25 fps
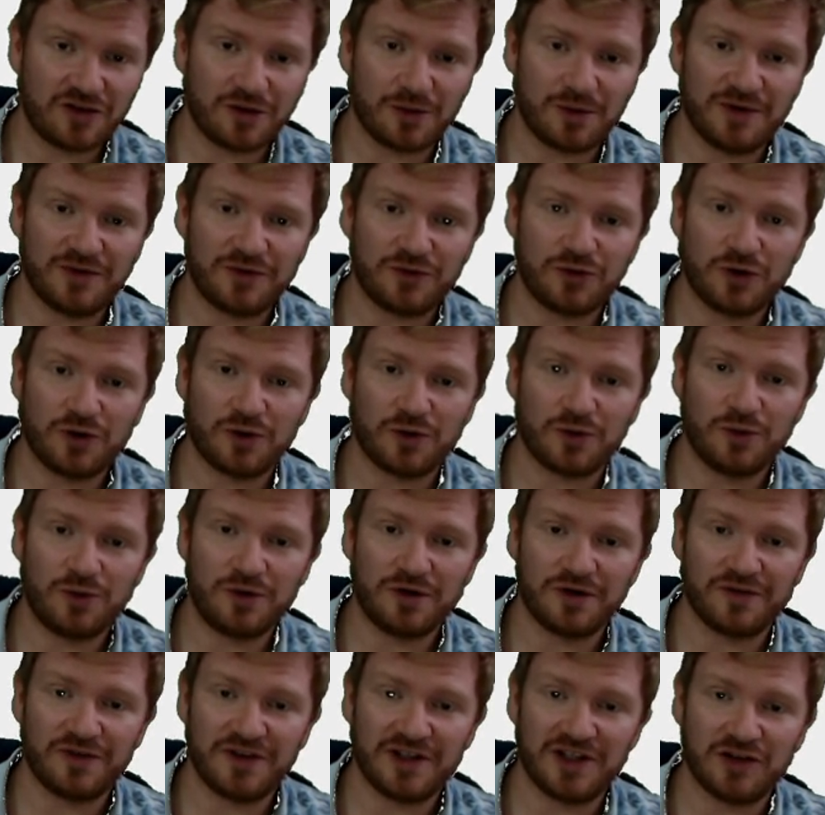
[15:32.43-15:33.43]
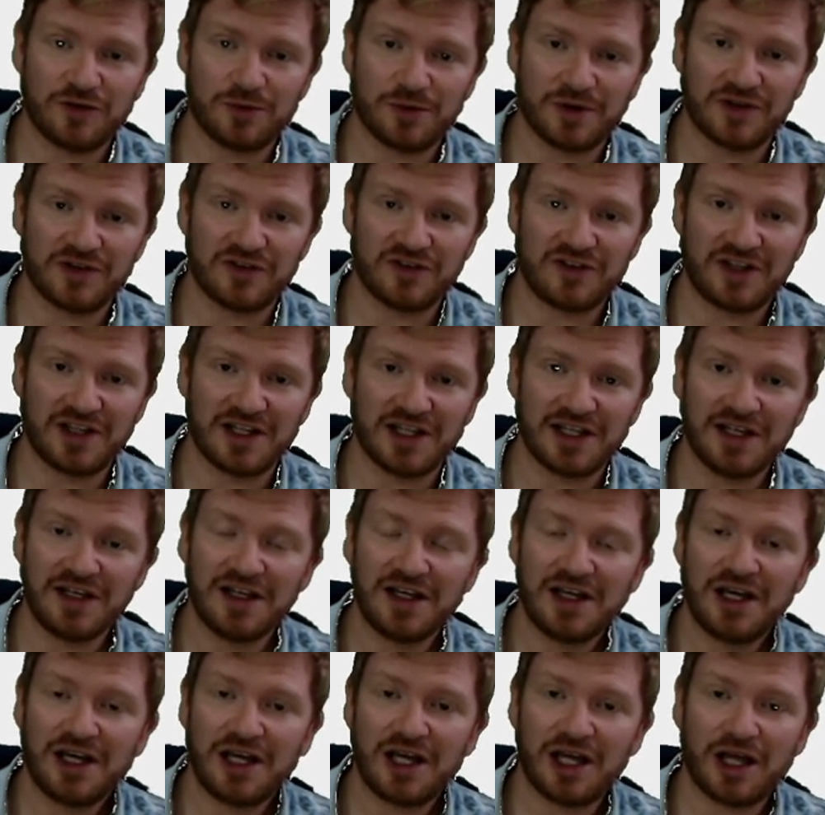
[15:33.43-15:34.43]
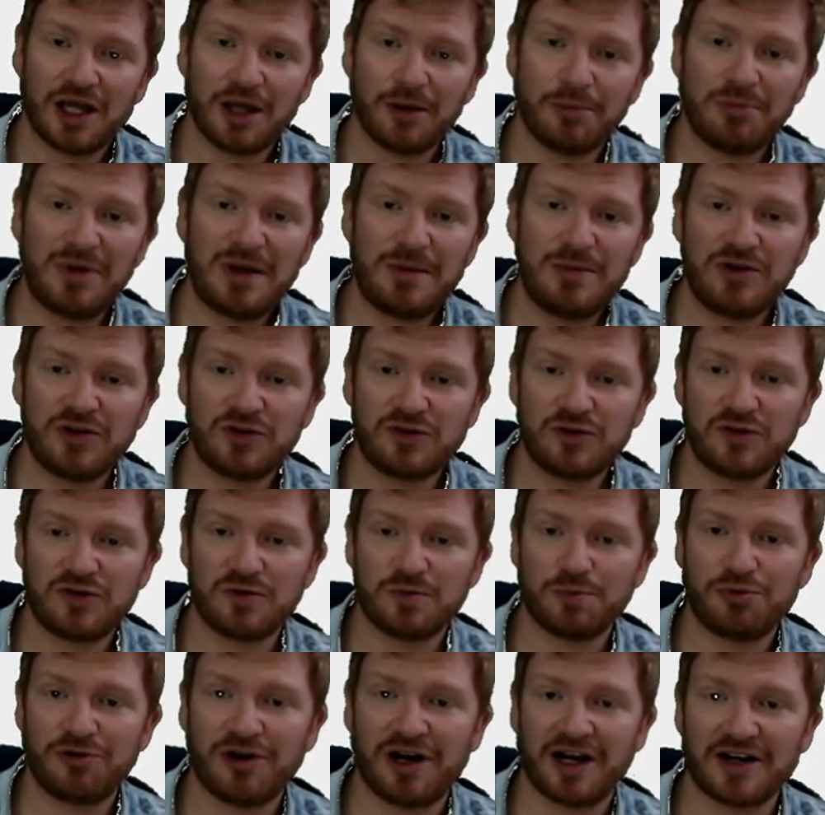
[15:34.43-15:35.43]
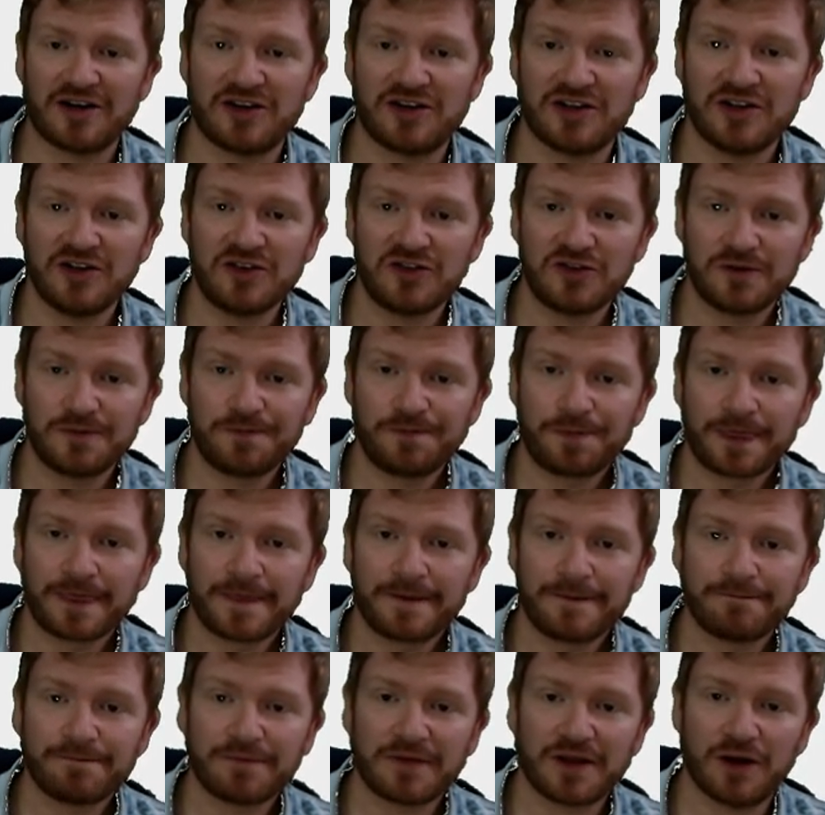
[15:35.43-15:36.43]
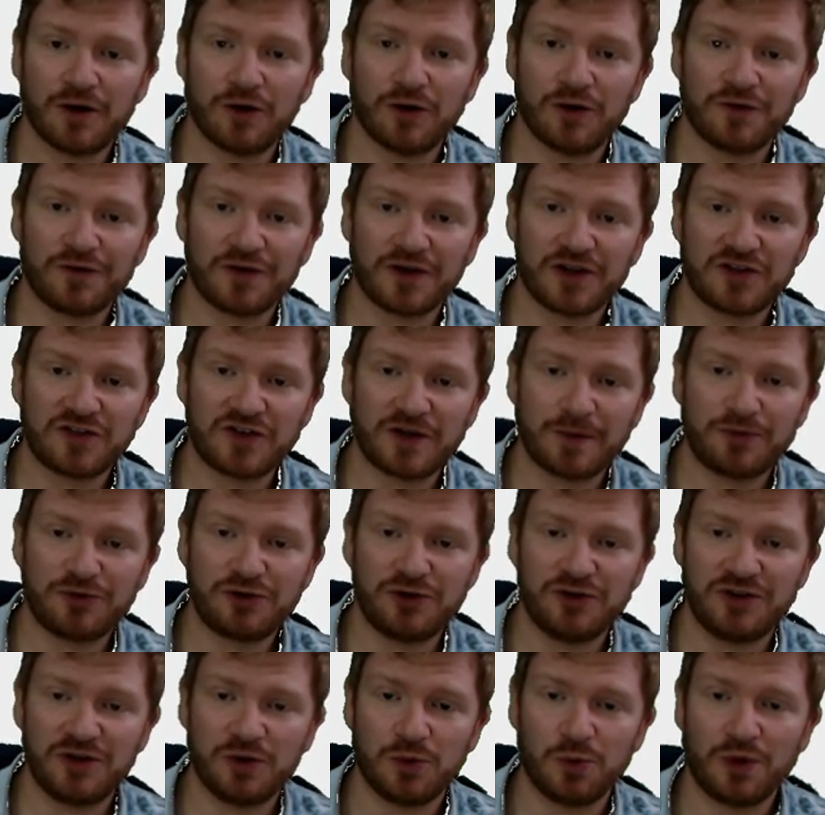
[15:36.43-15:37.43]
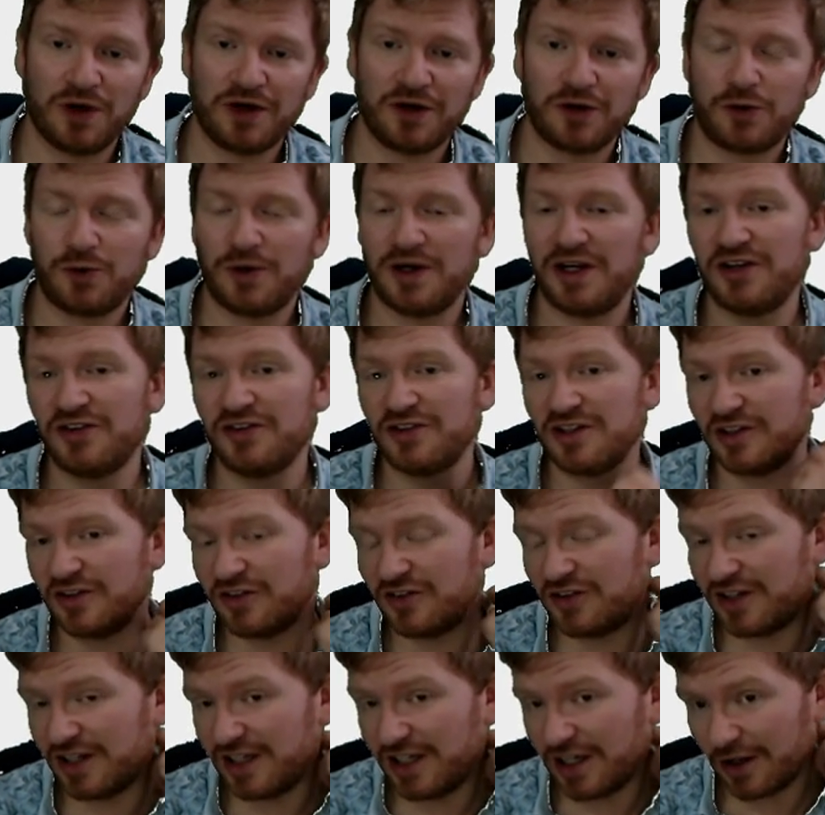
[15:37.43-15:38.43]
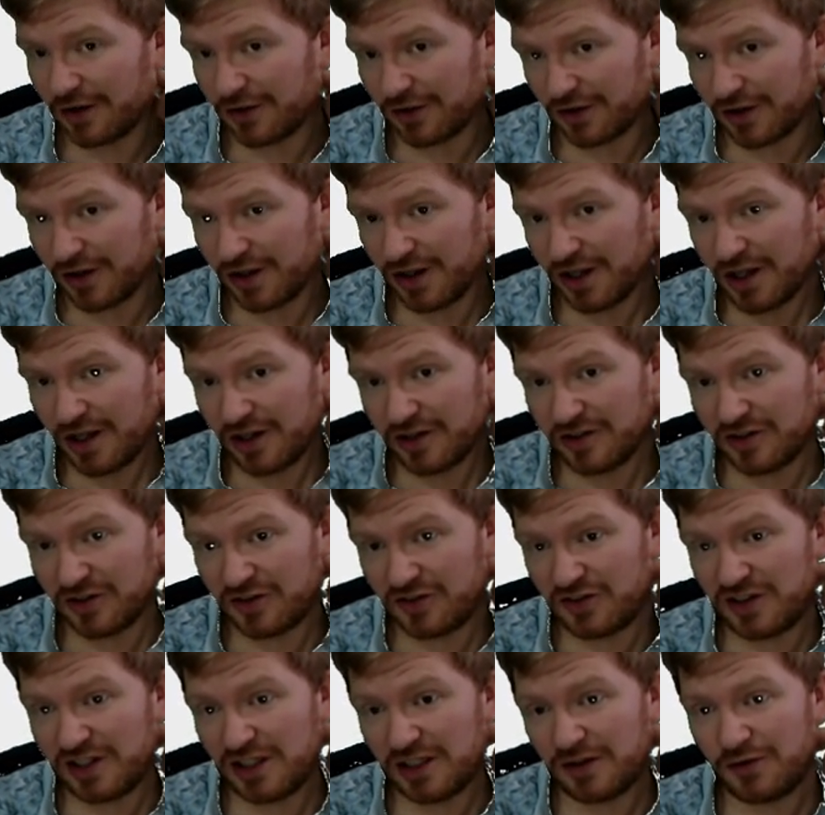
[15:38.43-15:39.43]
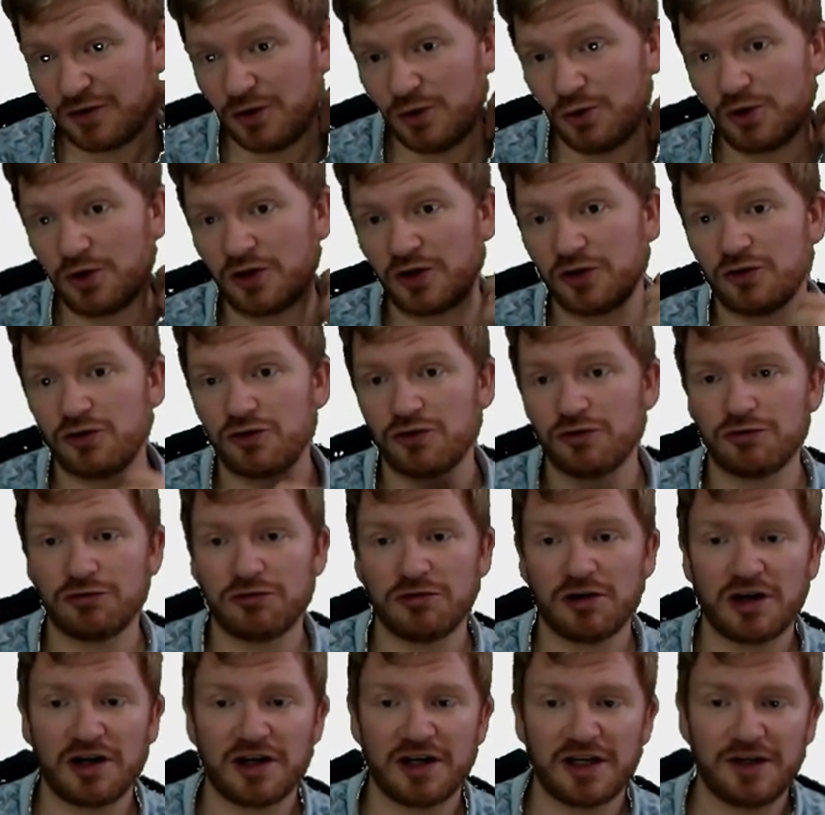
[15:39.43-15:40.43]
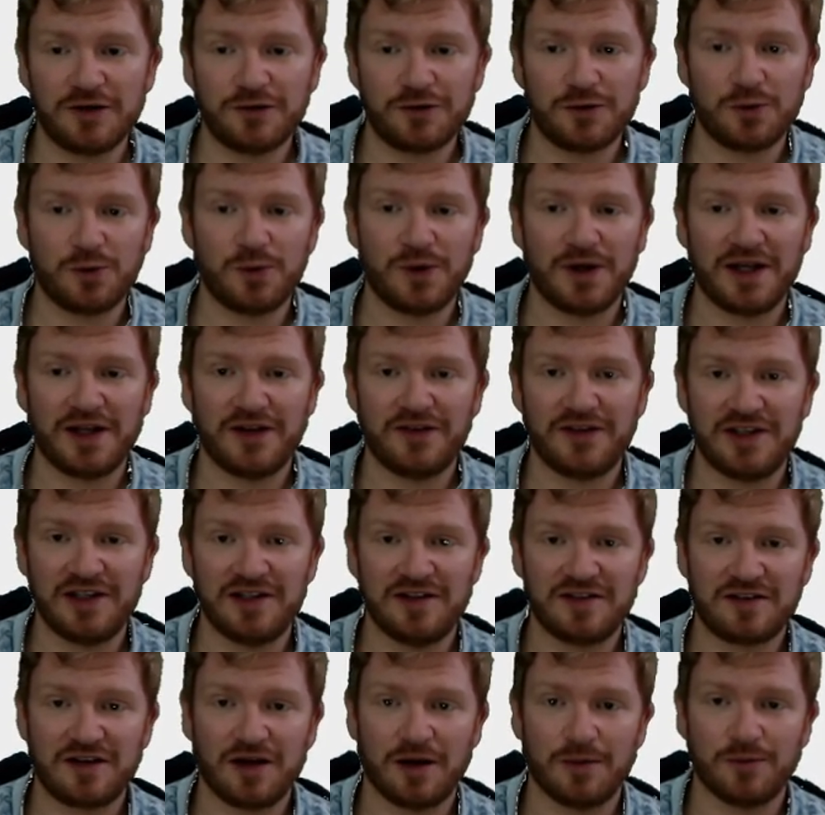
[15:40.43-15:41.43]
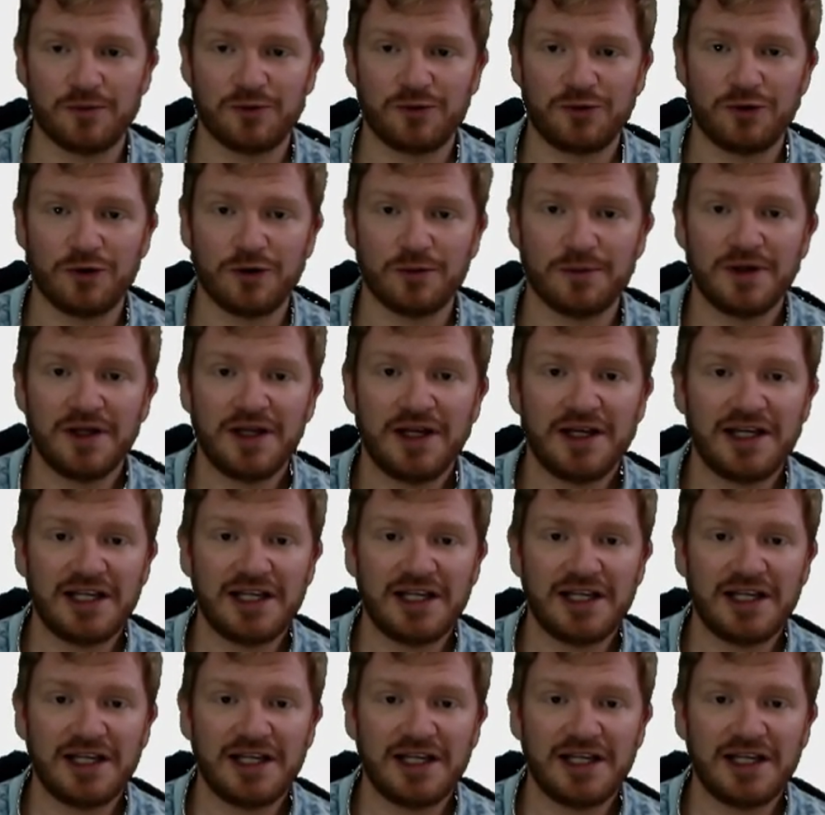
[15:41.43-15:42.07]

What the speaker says: So we've got all of these ones here. Maybe just do some practice of substituting one equation into the other to see if you can derive where these come from.